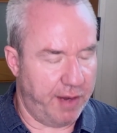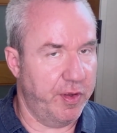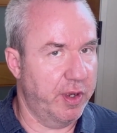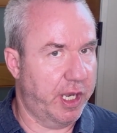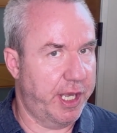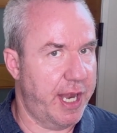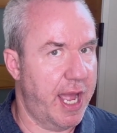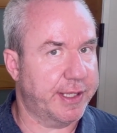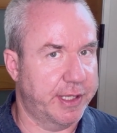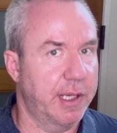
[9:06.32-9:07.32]
Again, if you
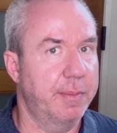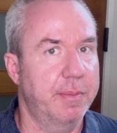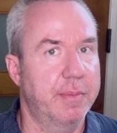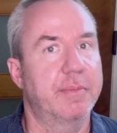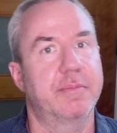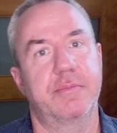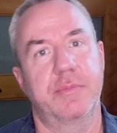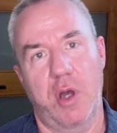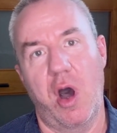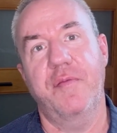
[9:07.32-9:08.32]
can connect them,
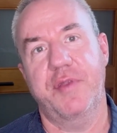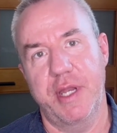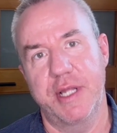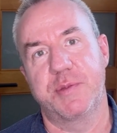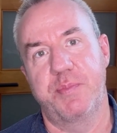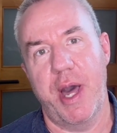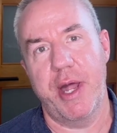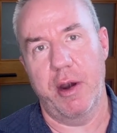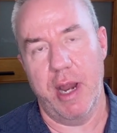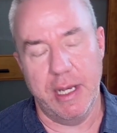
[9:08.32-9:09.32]
often
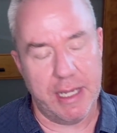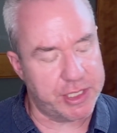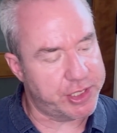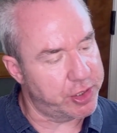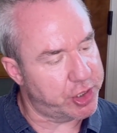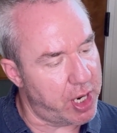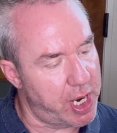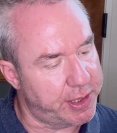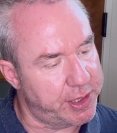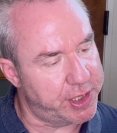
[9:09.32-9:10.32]
it's better, unless
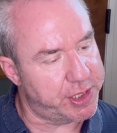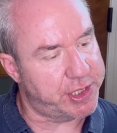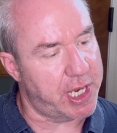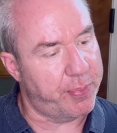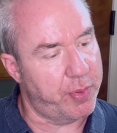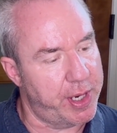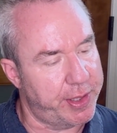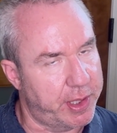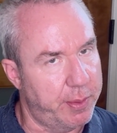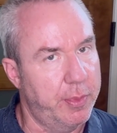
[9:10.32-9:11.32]
you're trying to just
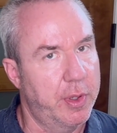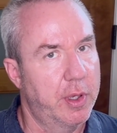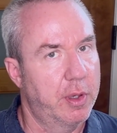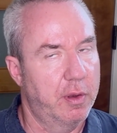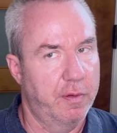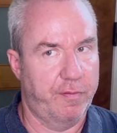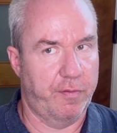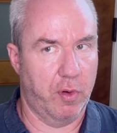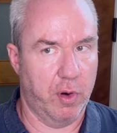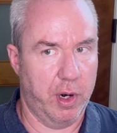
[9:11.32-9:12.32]
separate them
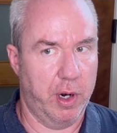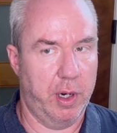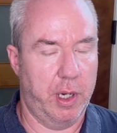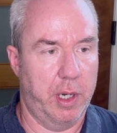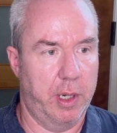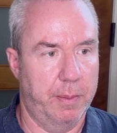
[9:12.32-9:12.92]
for